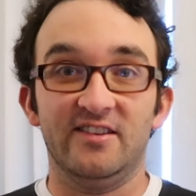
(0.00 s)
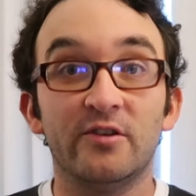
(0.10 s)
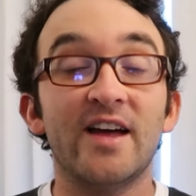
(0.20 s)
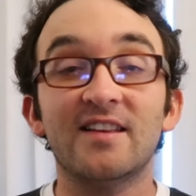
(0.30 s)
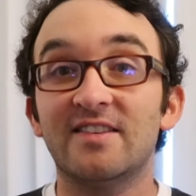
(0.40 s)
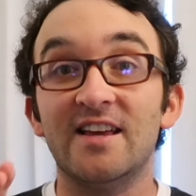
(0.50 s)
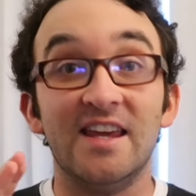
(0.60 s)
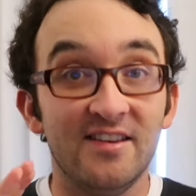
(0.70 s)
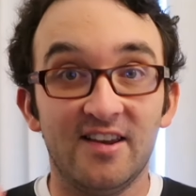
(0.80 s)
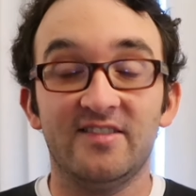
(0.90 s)
So that's the
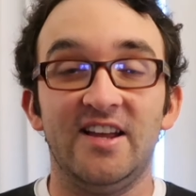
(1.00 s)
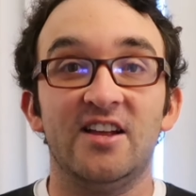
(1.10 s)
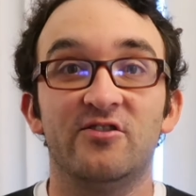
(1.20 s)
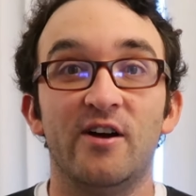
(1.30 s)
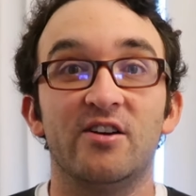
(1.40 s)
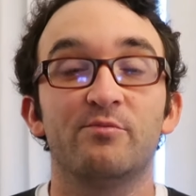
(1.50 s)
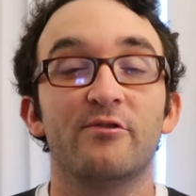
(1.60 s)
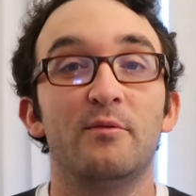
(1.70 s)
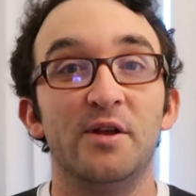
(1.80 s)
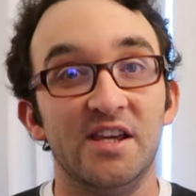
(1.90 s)
easiest answer I could
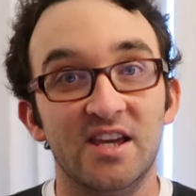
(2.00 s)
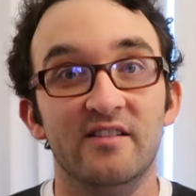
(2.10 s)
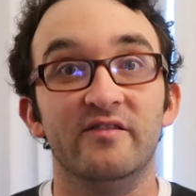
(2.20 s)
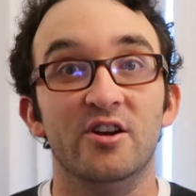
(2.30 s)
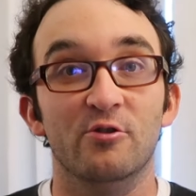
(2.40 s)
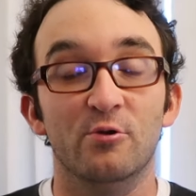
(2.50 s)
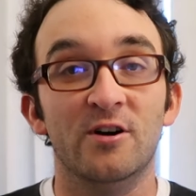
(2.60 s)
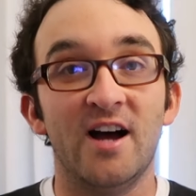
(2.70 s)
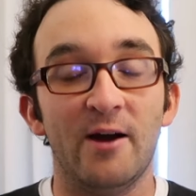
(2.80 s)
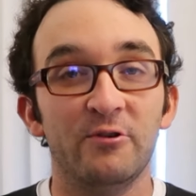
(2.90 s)
probably give you.
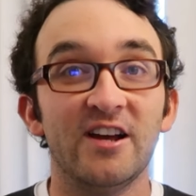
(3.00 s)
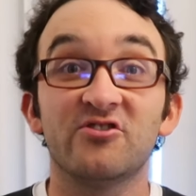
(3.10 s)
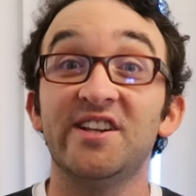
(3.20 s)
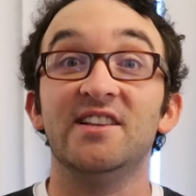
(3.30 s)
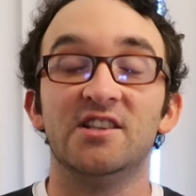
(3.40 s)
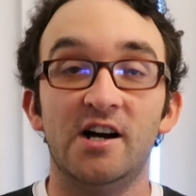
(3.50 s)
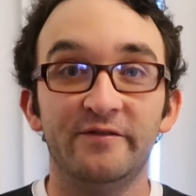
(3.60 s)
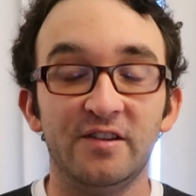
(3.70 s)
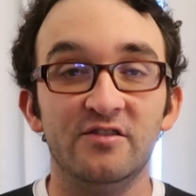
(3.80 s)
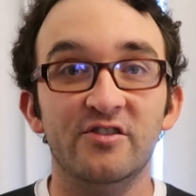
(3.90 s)
I would actually
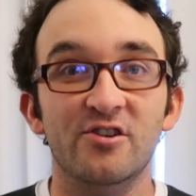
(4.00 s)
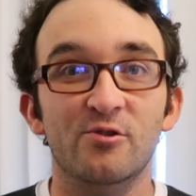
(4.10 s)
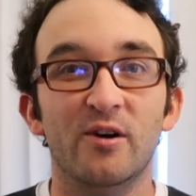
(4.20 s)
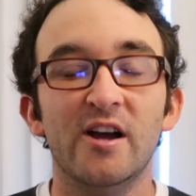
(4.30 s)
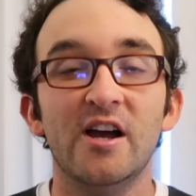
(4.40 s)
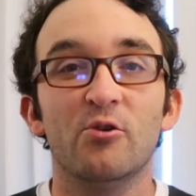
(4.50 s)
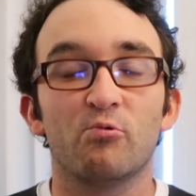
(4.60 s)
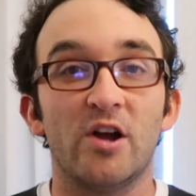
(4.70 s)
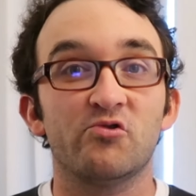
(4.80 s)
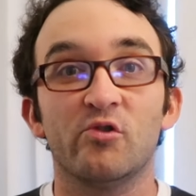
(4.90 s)
love to do
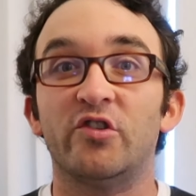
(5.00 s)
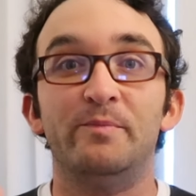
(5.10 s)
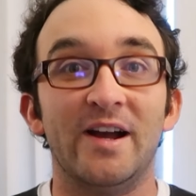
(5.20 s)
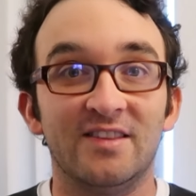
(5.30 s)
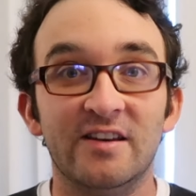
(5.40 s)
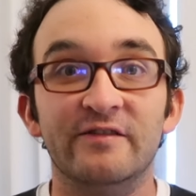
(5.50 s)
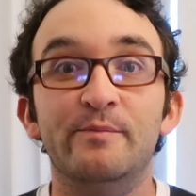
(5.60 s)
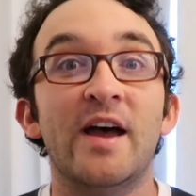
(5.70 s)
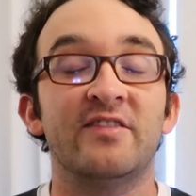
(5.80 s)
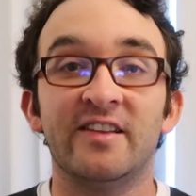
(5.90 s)
retrospective
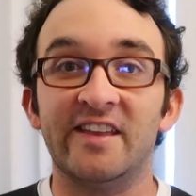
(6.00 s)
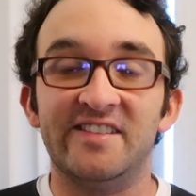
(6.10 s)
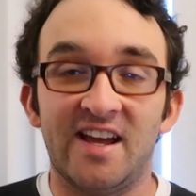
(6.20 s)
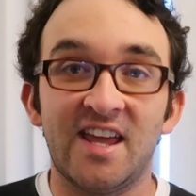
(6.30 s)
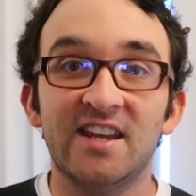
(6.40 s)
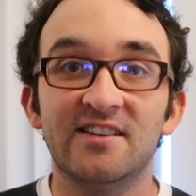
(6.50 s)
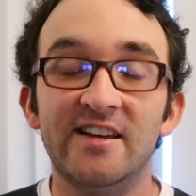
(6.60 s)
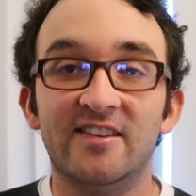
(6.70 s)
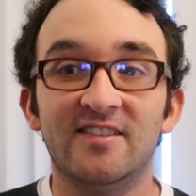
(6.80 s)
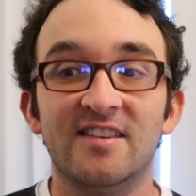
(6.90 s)
best of the decade
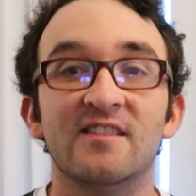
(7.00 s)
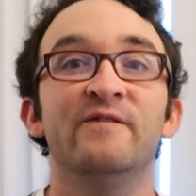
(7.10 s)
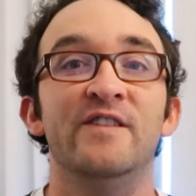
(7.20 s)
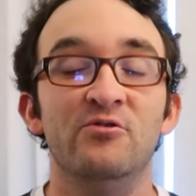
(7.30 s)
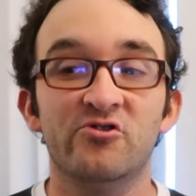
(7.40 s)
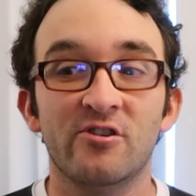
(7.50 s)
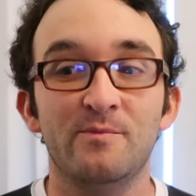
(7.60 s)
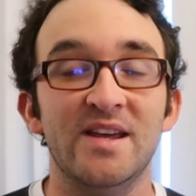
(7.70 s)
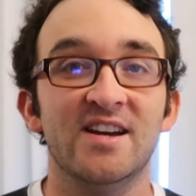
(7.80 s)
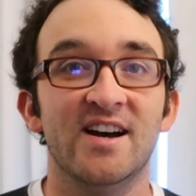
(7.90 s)
lists in the future
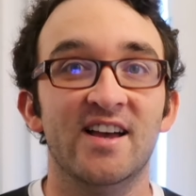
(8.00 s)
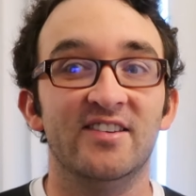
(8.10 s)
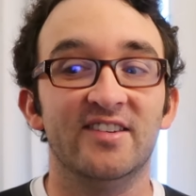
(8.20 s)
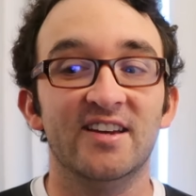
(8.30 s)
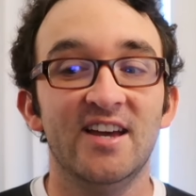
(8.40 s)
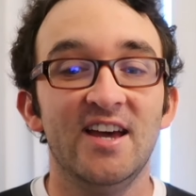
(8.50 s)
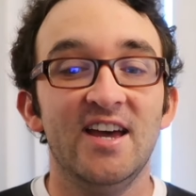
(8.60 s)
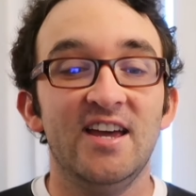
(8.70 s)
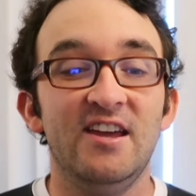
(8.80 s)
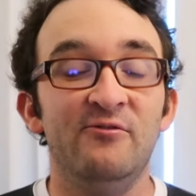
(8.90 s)
because
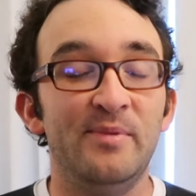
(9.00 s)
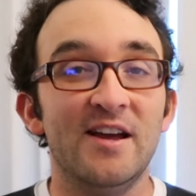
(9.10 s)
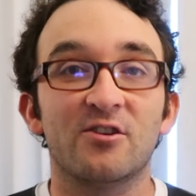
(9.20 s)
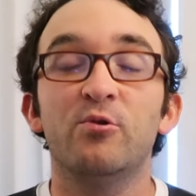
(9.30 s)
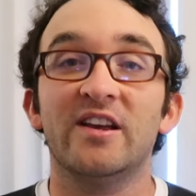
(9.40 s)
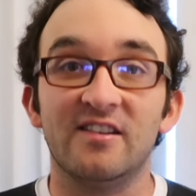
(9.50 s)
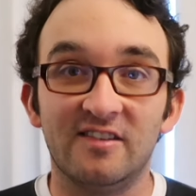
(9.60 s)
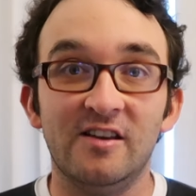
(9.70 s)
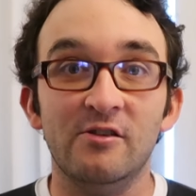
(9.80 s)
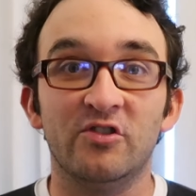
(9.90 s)
it would be a quick
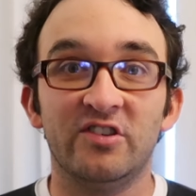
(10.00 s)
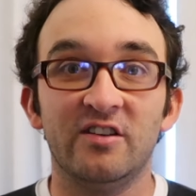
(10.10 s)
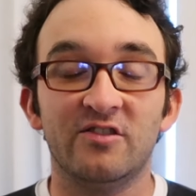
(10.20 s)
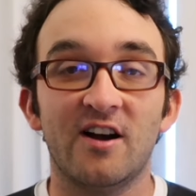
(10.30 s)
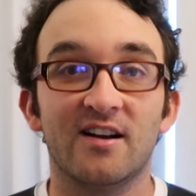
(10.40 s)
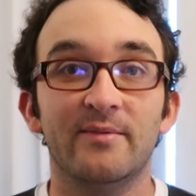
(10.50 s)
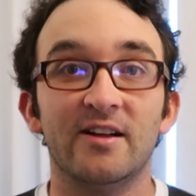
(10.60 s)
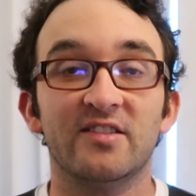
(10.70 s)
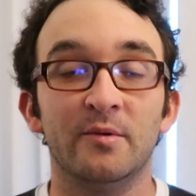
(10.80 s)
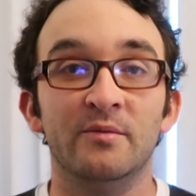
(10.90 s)
excuse to talk
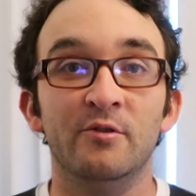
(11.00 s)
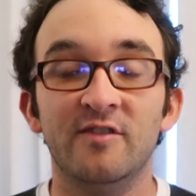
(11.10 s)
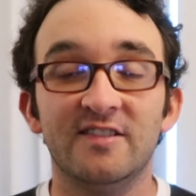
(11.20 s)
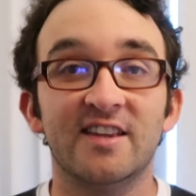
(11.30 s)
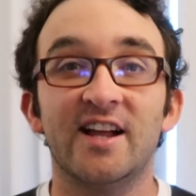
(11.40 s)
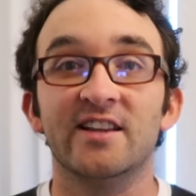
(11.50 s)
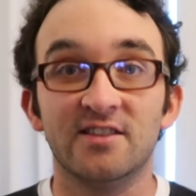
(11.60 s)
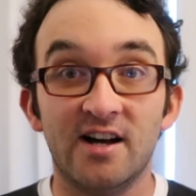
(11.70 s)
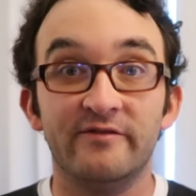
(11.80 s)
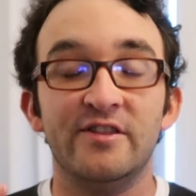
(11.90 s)
about some of the movies that I
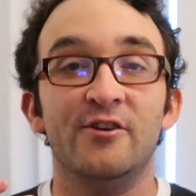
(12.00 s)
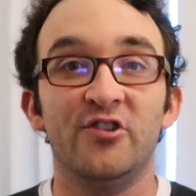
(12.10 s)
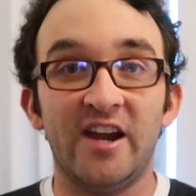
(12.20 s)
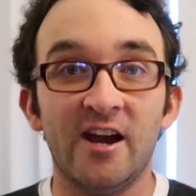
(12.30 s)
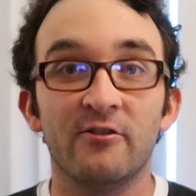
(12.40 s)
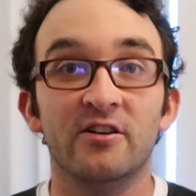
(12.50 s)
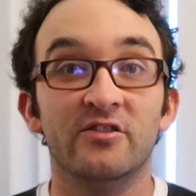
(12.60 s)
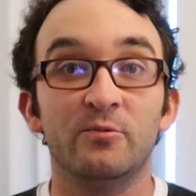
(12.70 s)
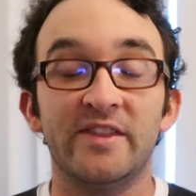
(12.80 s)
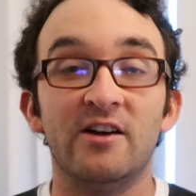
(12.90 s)
love in those
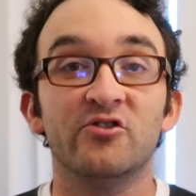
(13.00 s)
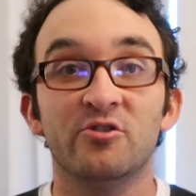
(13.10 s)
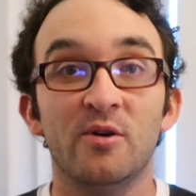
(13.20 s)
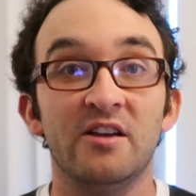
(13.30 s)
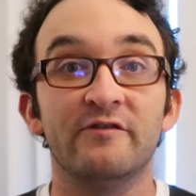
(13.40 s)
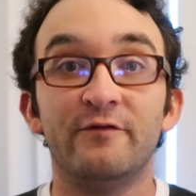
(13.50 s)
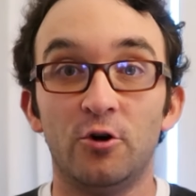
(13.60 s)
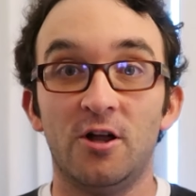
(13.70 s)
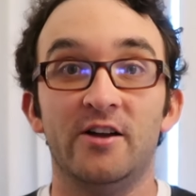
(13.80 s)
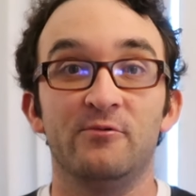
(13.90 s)
eras without doing
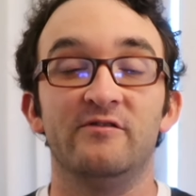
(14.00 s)
full-on